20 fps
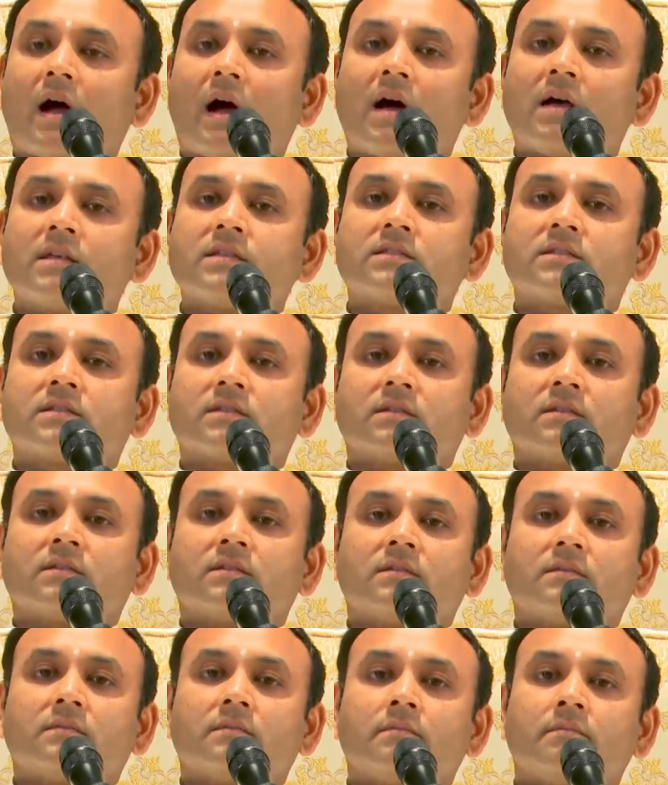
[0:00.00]
asked
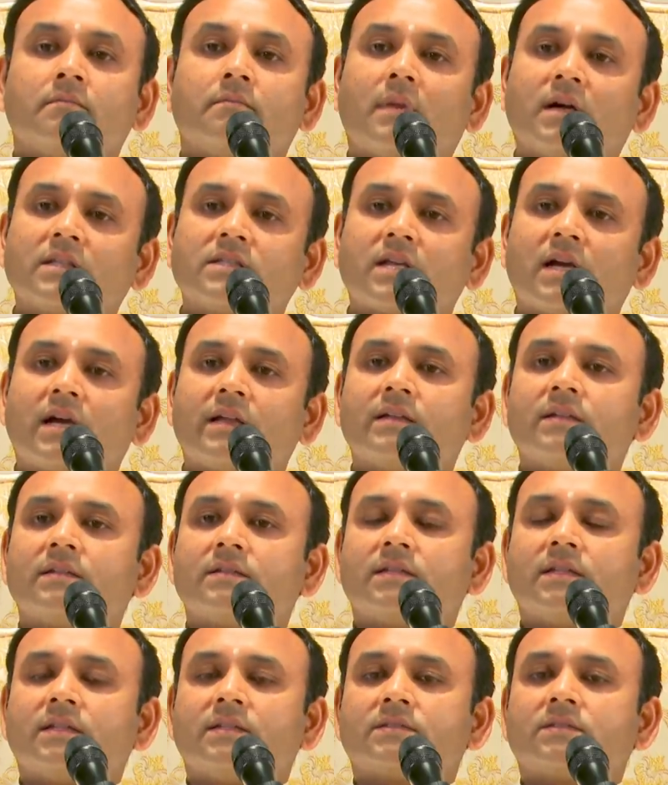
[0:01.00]
much higher
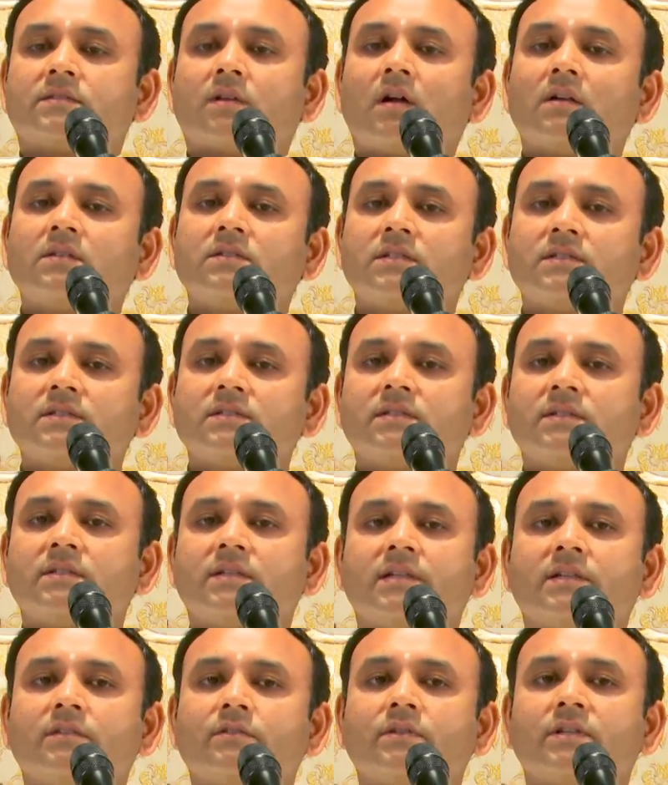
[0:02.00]
things, not just the
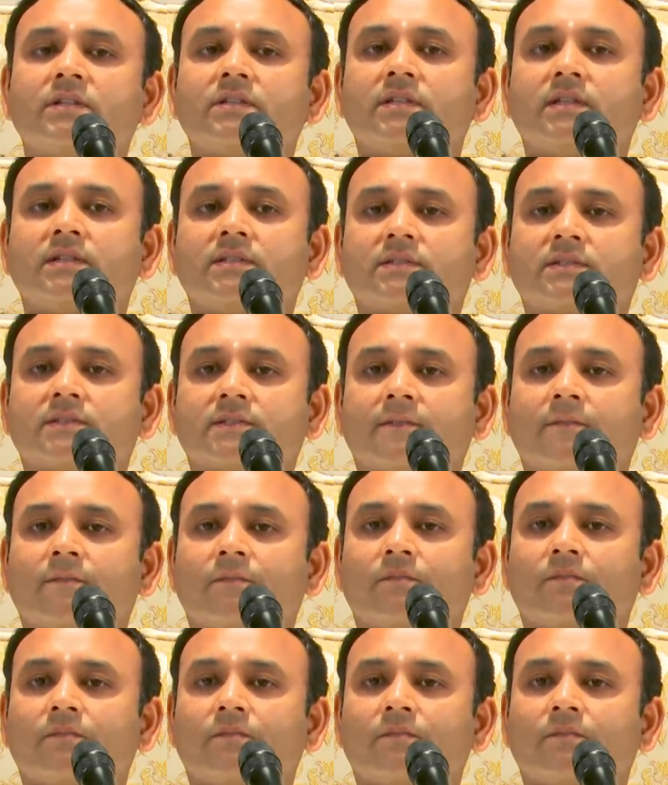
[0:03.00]
day to day things.